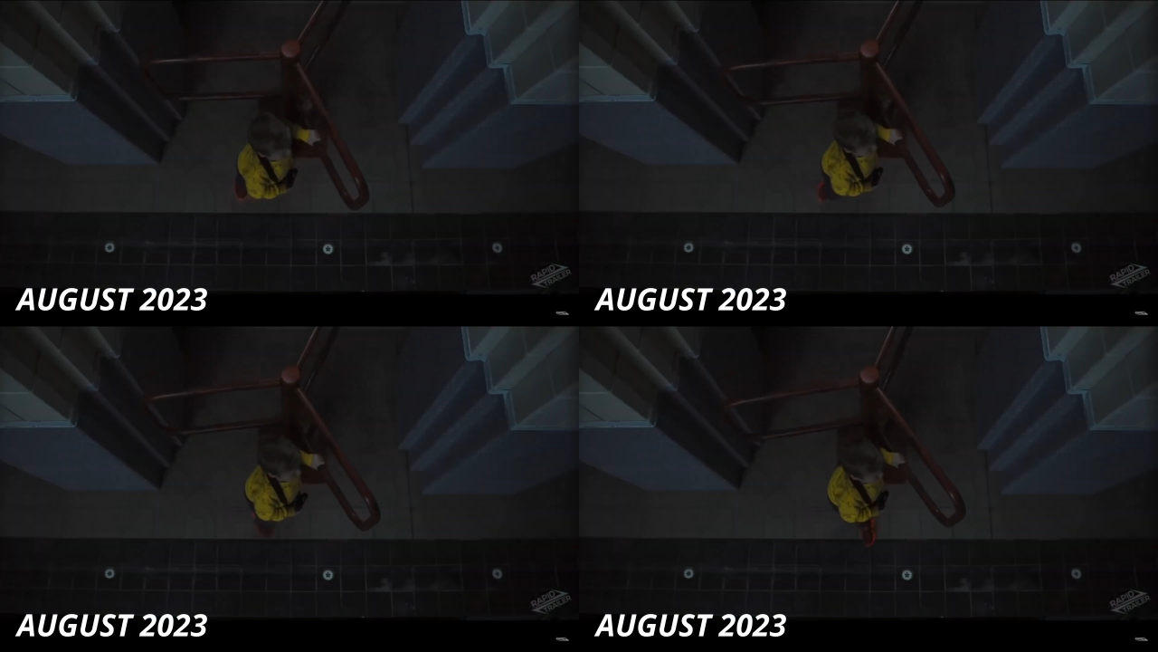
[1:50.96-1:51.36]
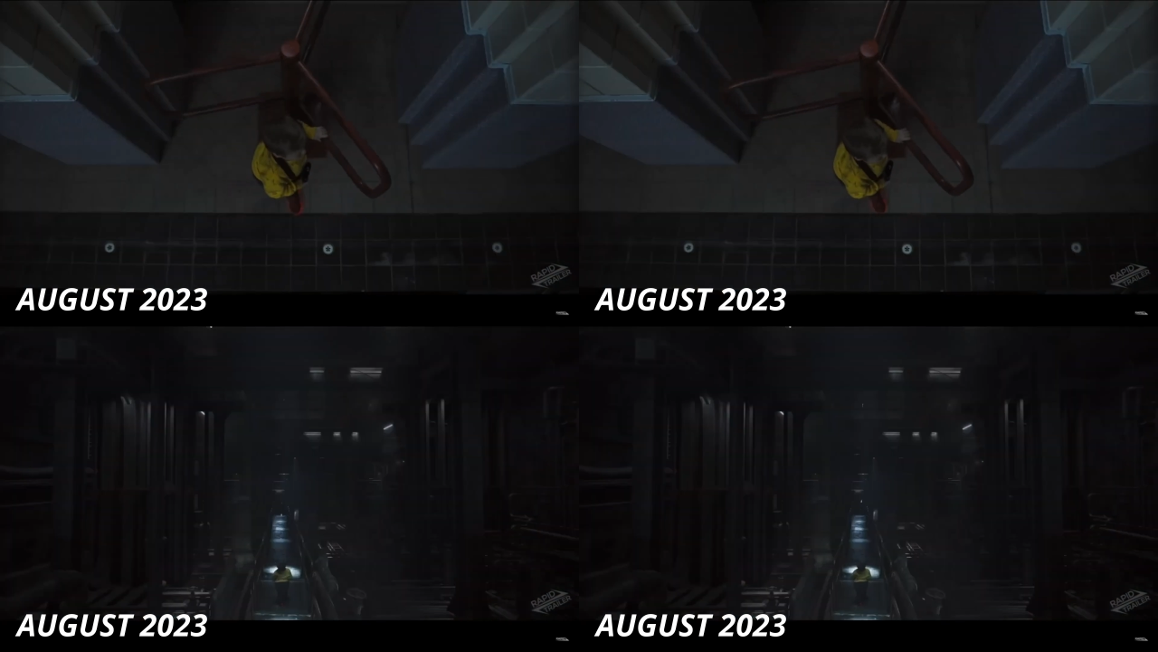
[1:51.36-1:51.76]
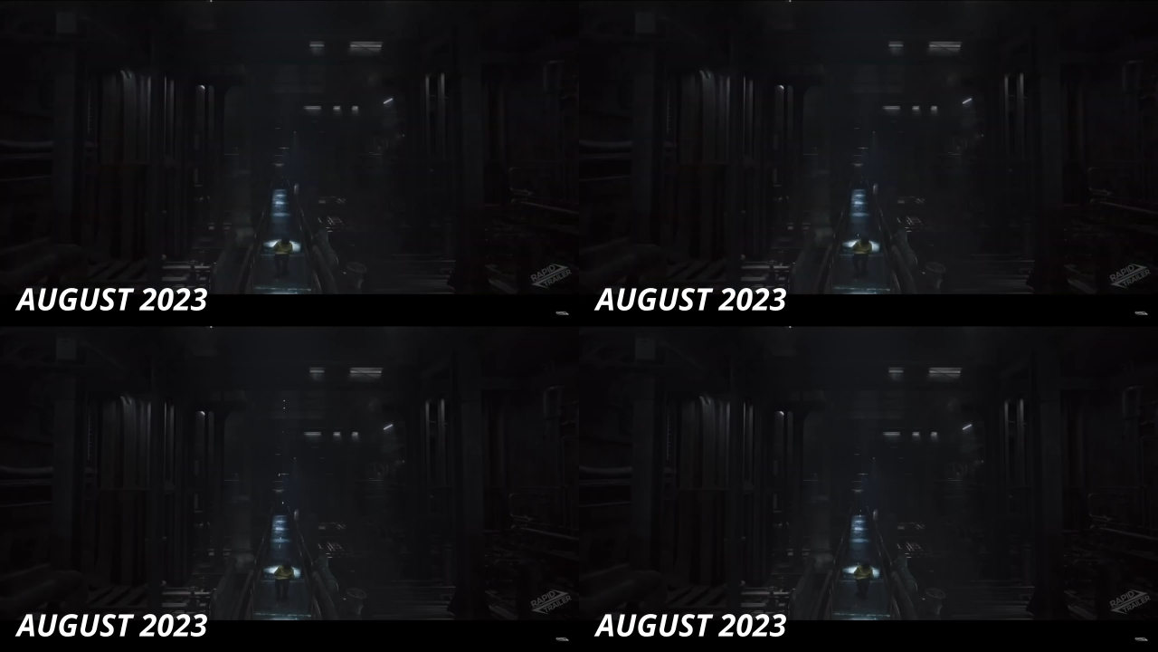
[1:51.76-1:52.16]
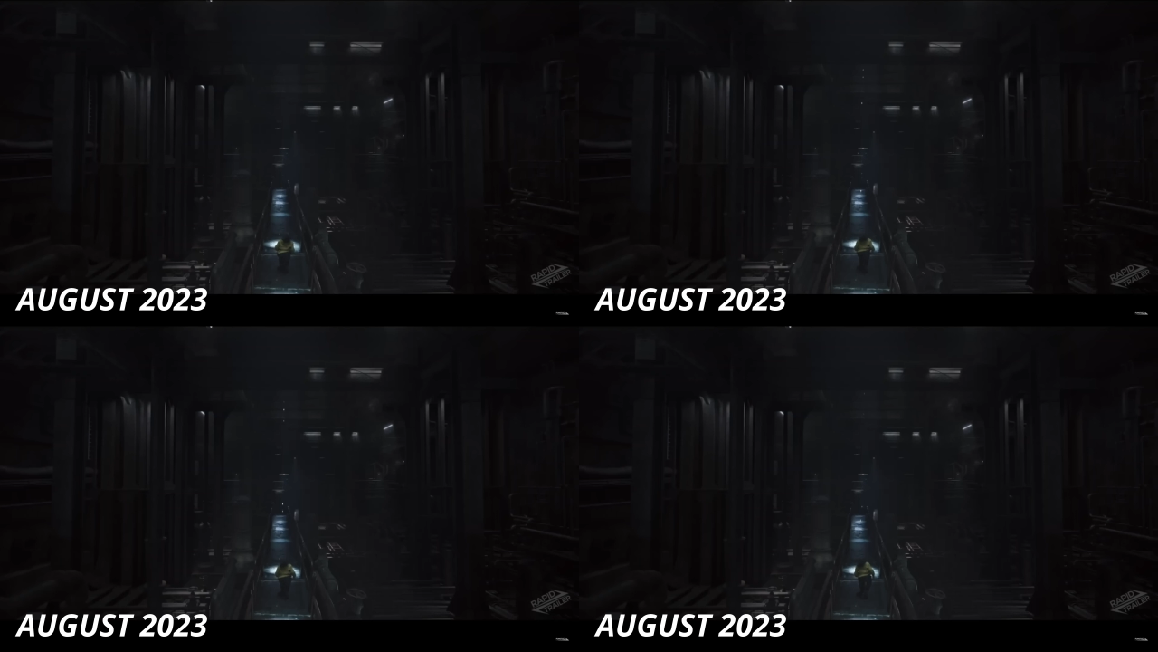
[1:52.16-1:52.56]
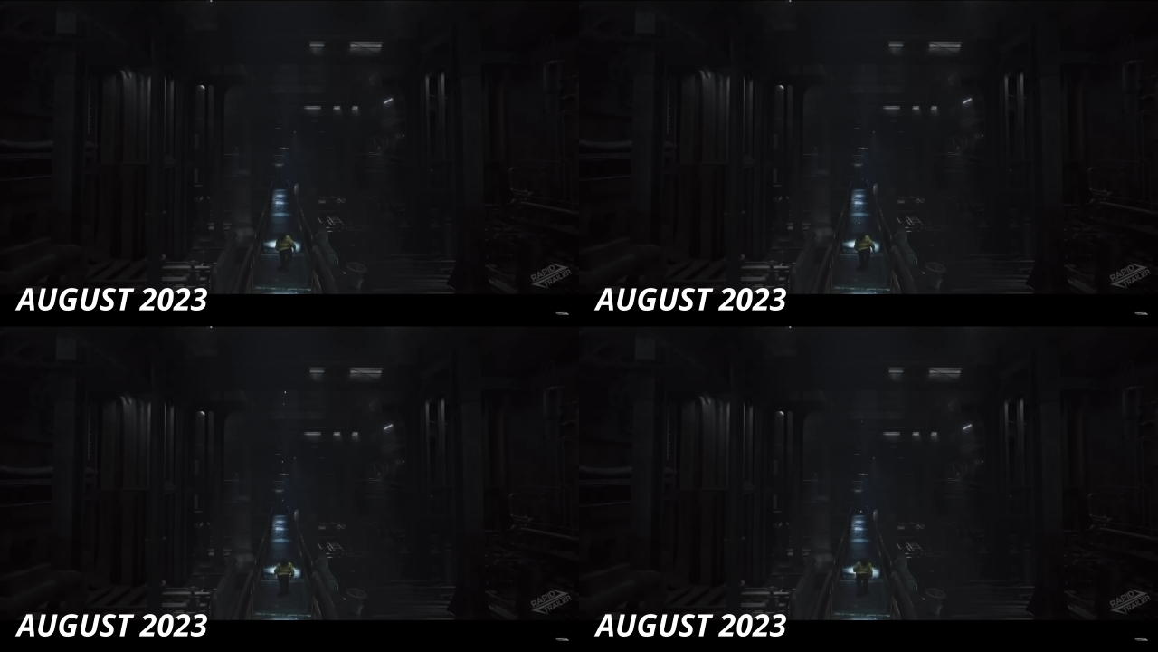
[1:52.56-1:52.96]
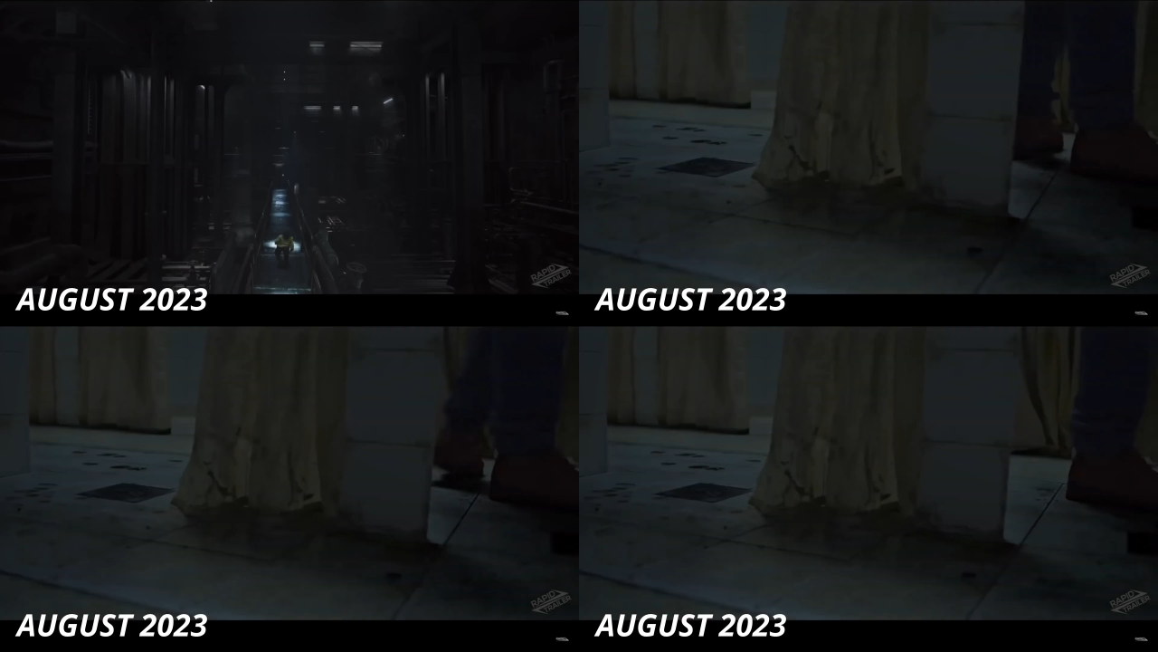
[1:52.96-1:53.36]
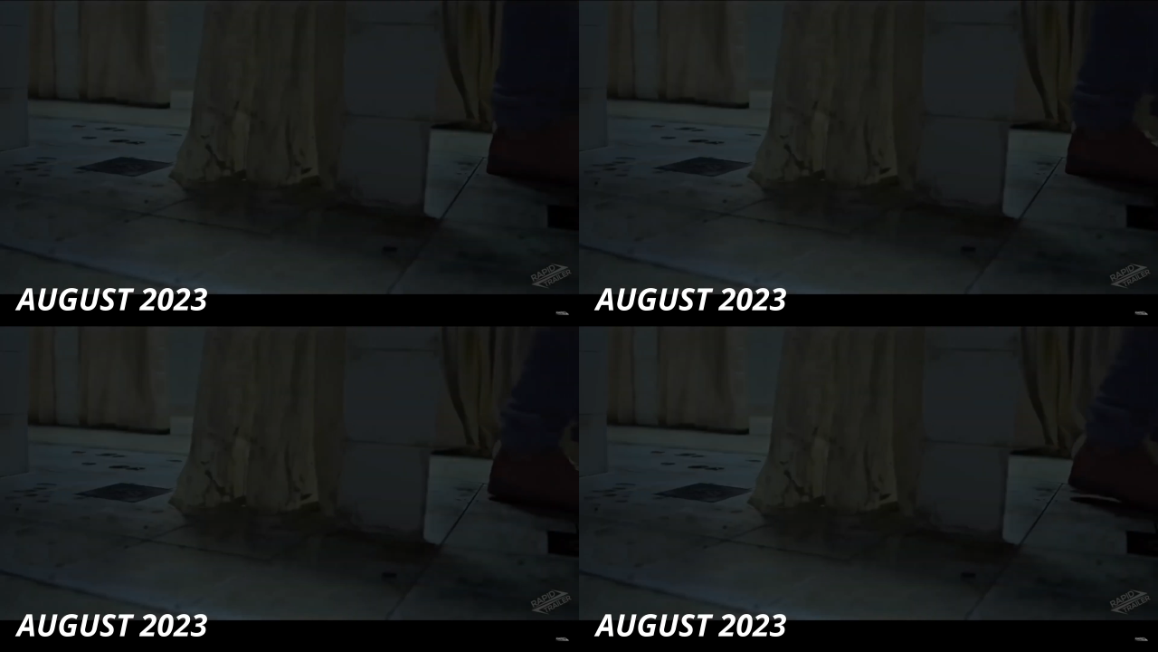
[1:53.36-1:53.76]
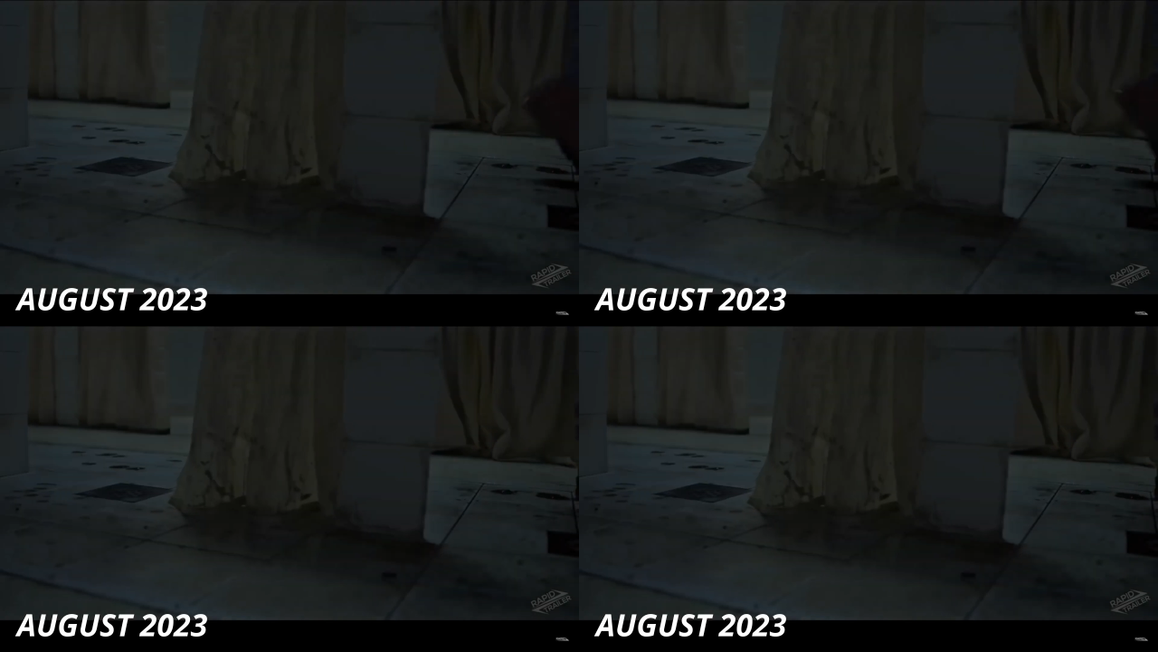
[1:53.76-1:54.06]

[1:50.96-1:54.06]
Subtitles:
No face is visible, so there are no lips to read.